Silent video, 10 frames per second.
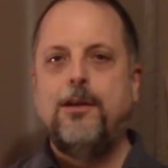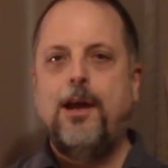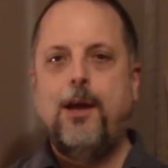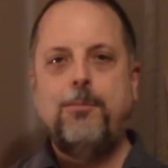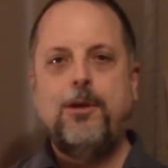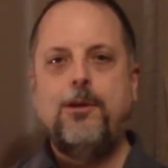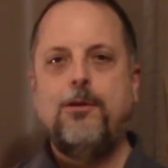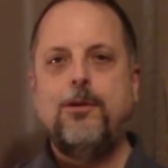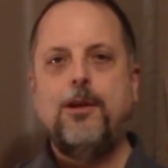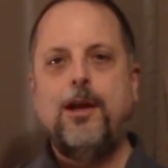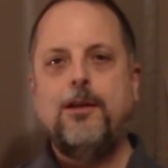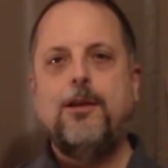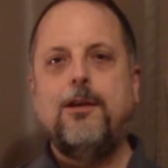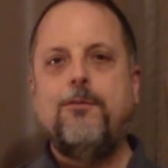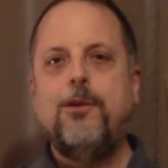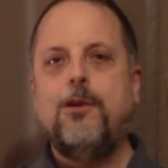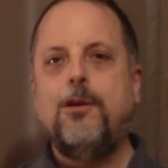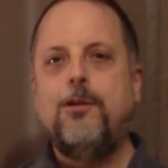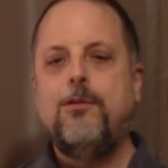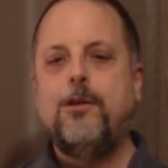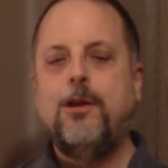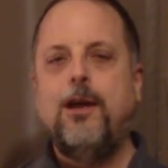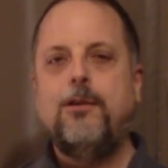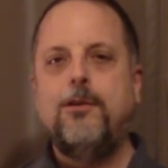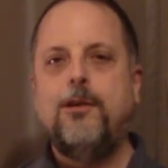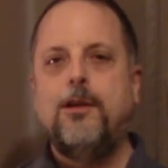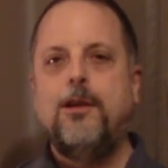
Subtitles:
happy cue collecting if you're a cue collector,